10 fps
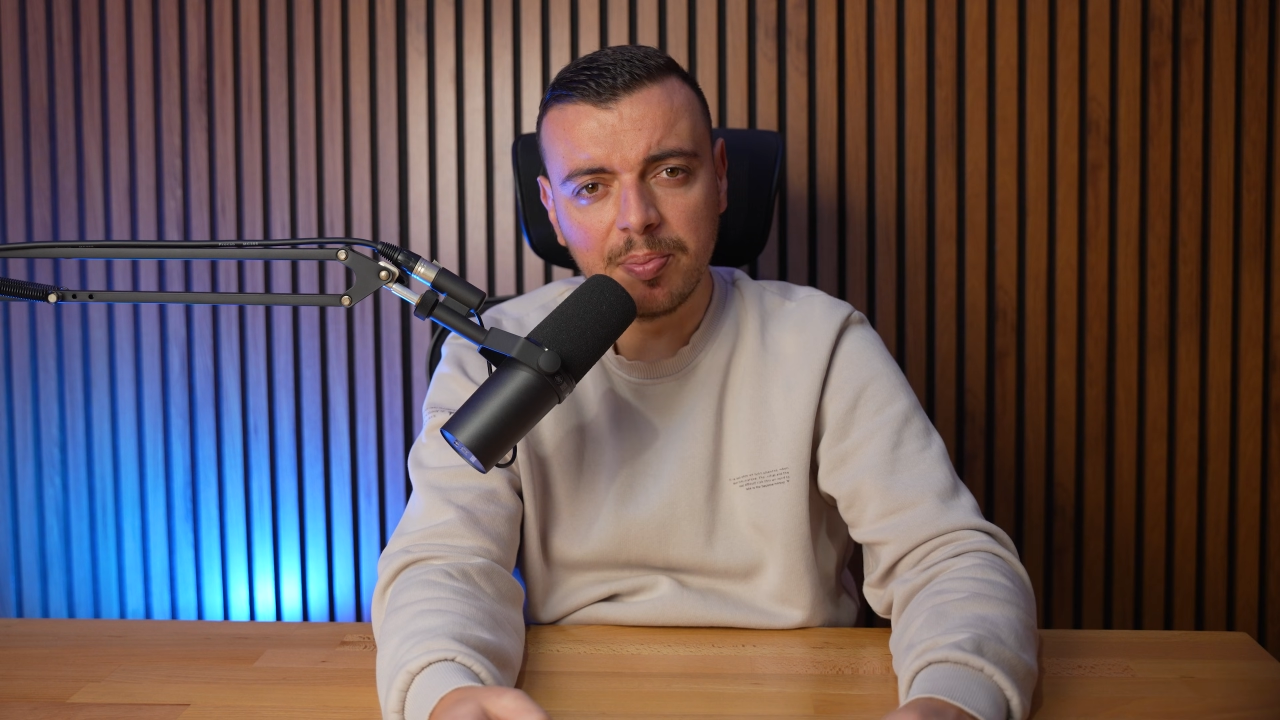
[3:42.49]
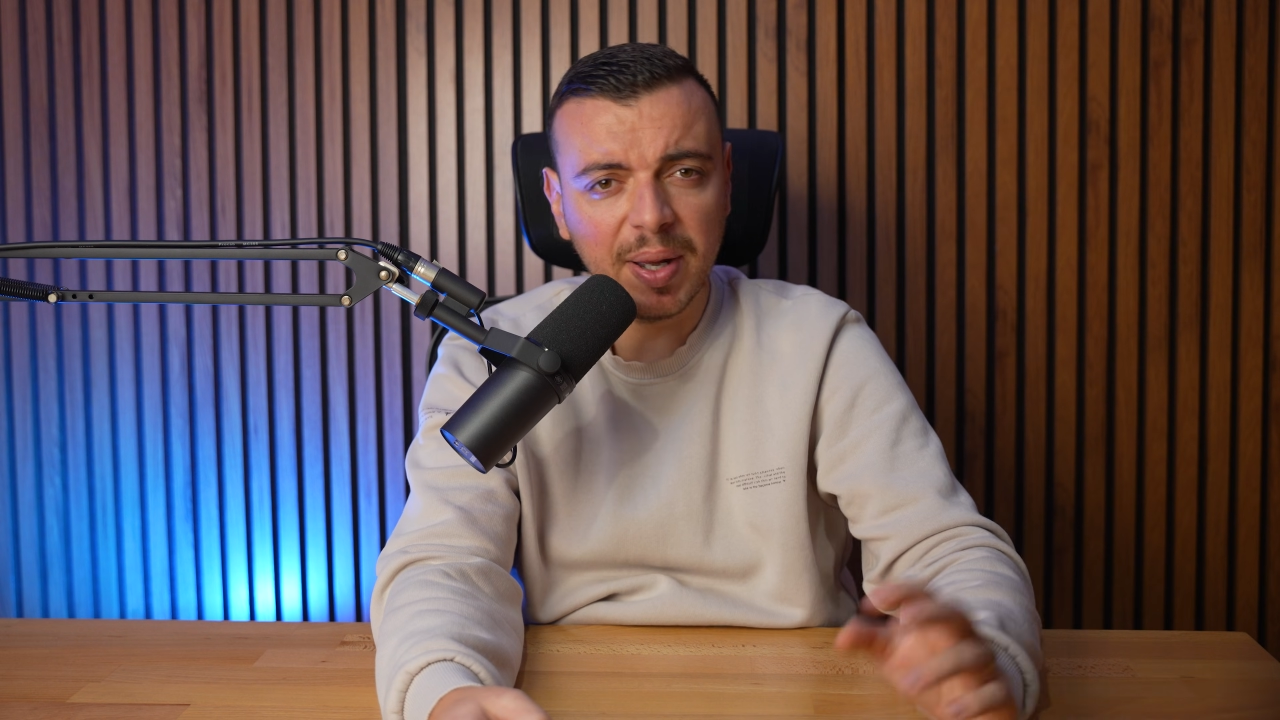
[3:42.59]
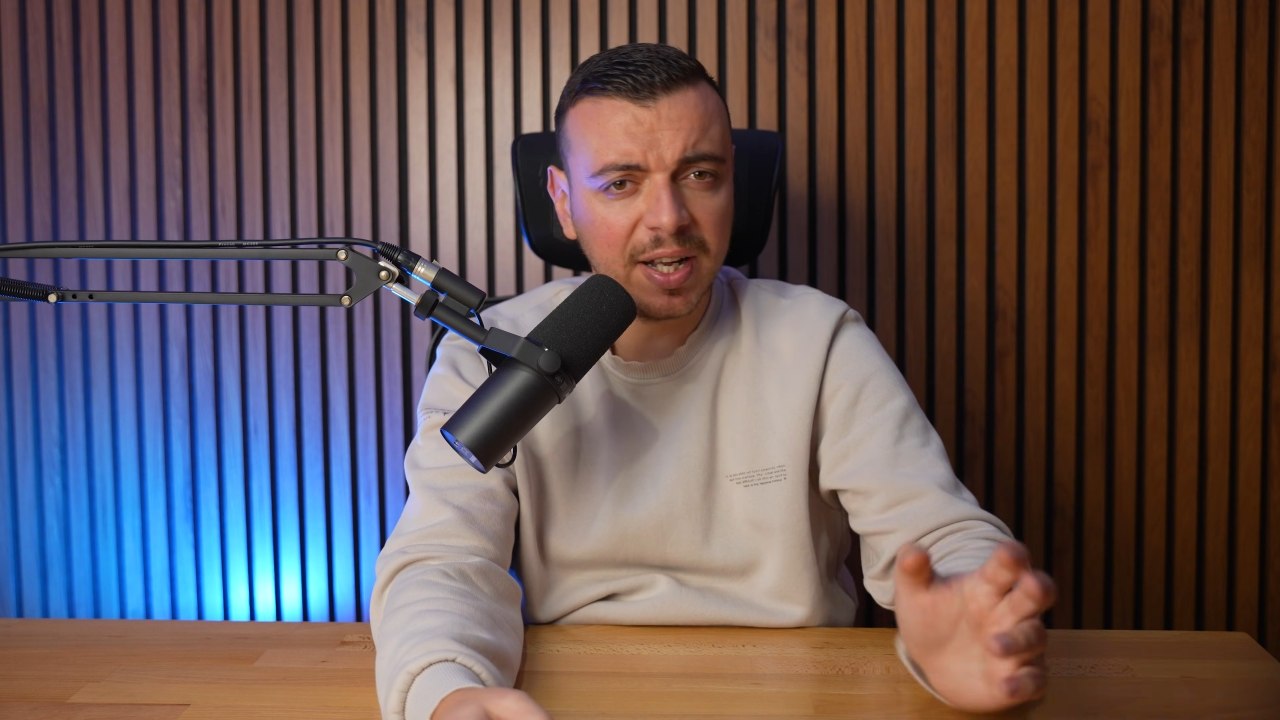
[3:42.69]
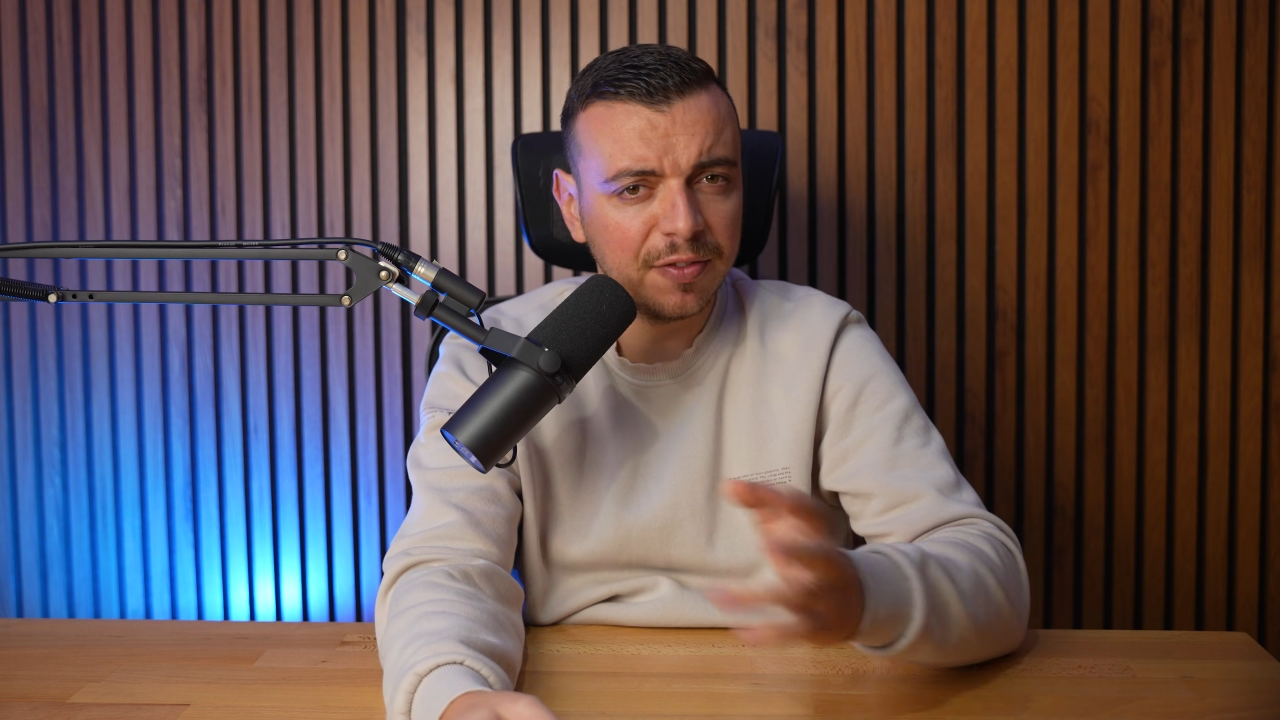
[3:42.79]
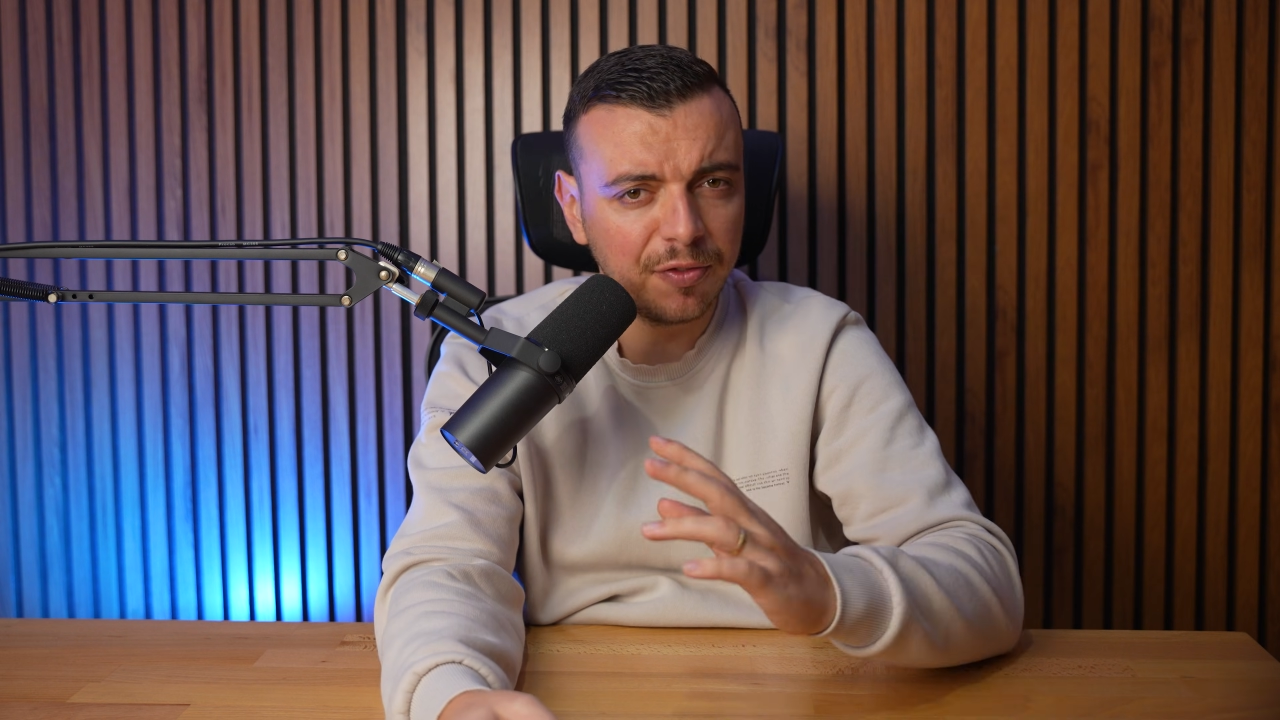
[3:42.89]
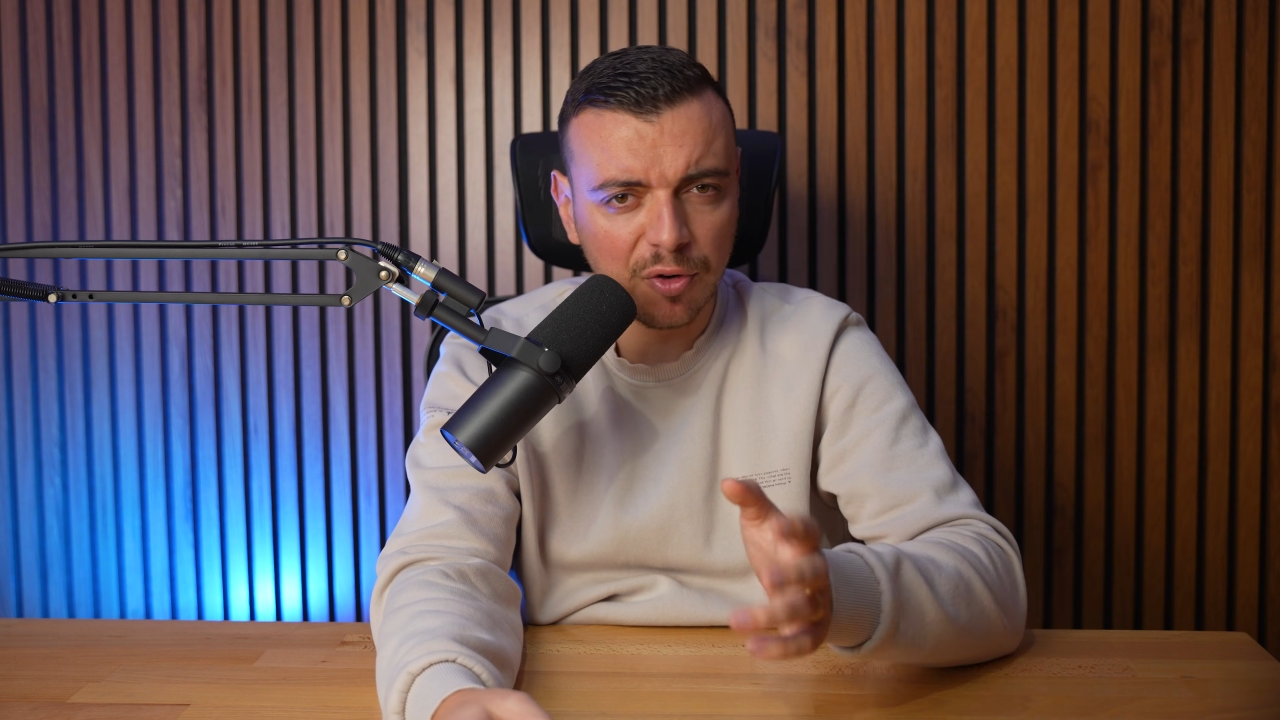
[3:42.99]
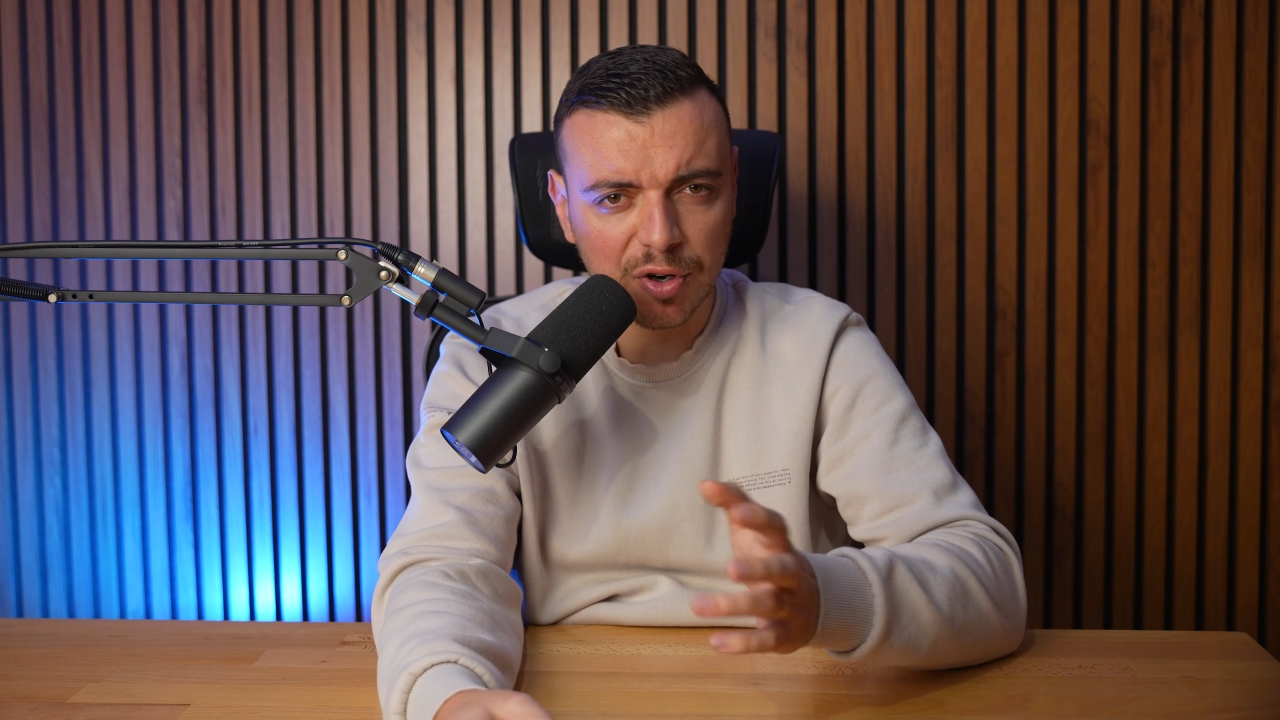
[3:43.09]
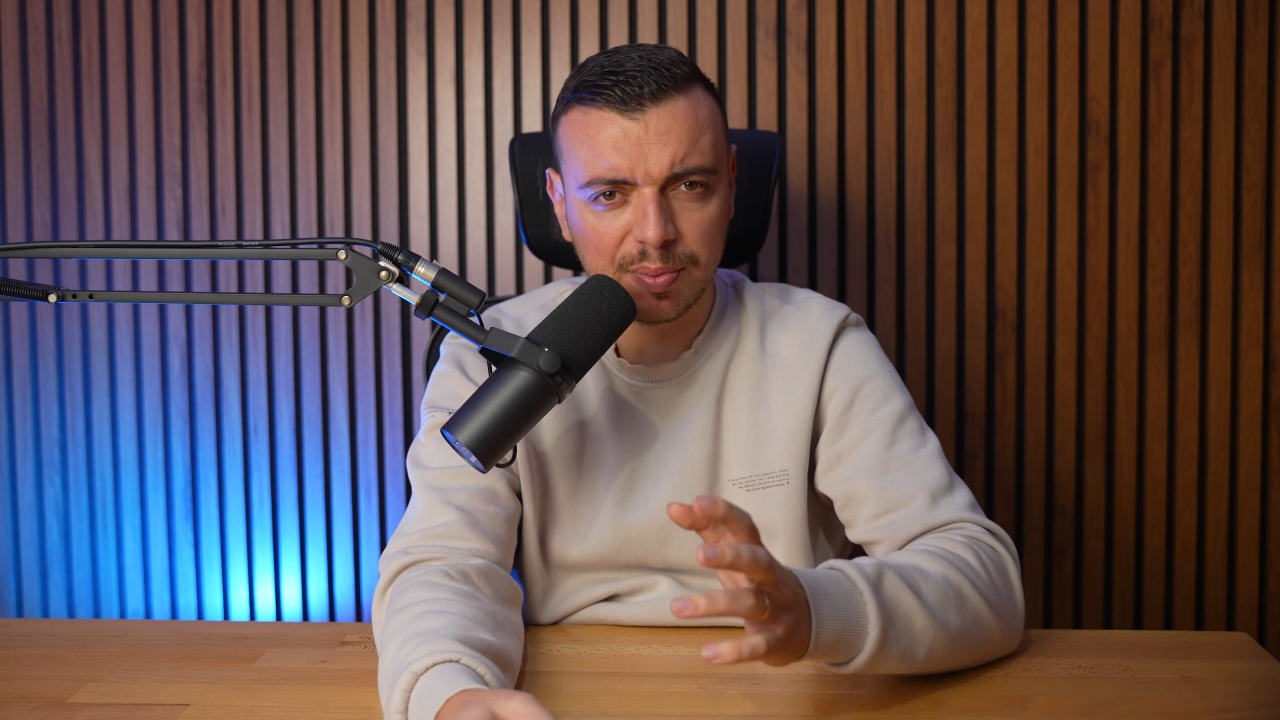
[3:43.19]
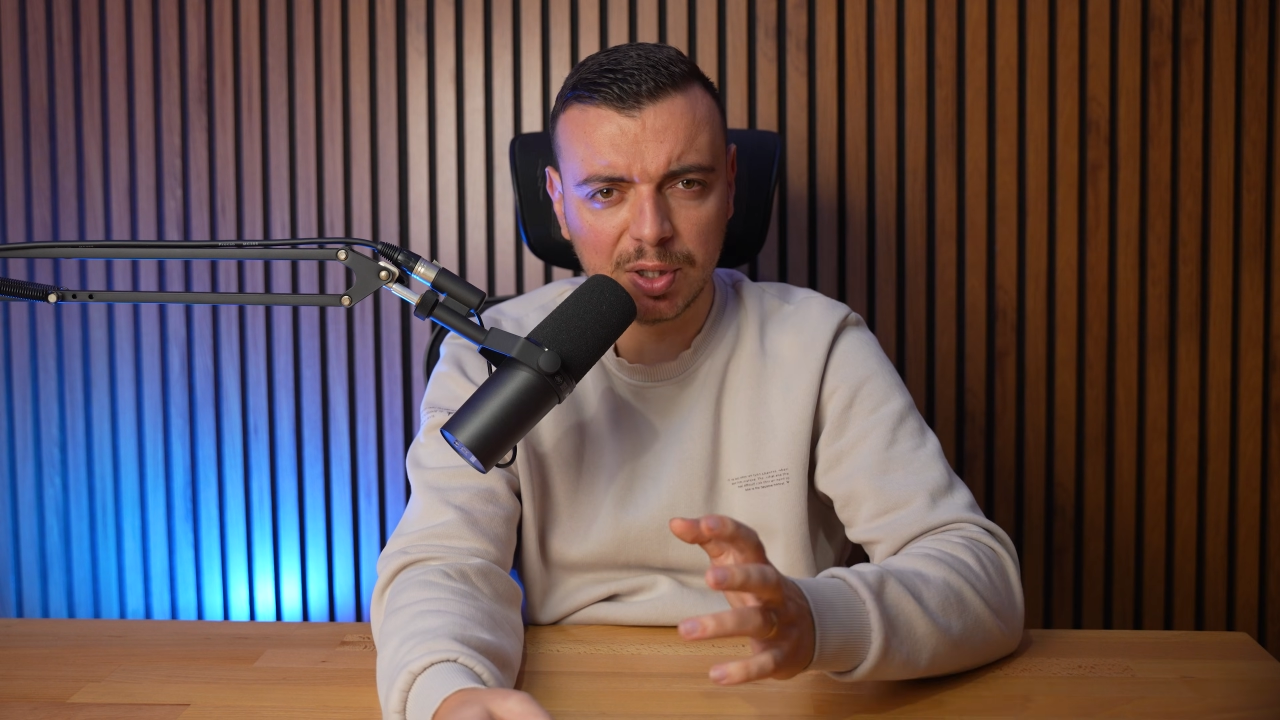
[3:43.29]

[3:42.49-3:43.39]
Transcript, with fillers: back and forth